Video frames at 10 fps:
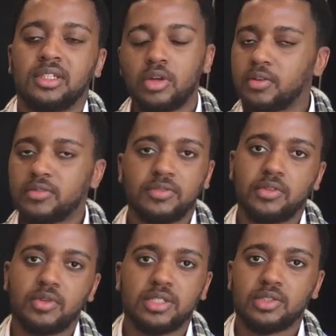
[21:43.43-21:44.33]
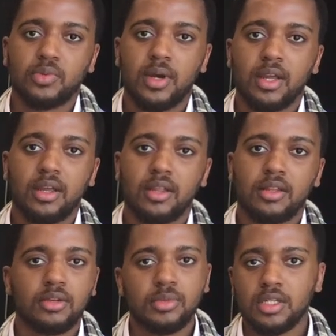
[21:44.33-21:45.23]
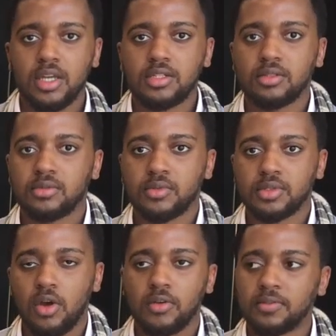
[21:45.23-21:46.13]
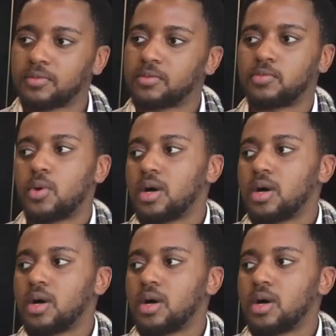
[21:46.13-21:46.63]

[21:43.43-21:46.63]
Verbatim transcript: There's a lot of different reasons why the communication was off.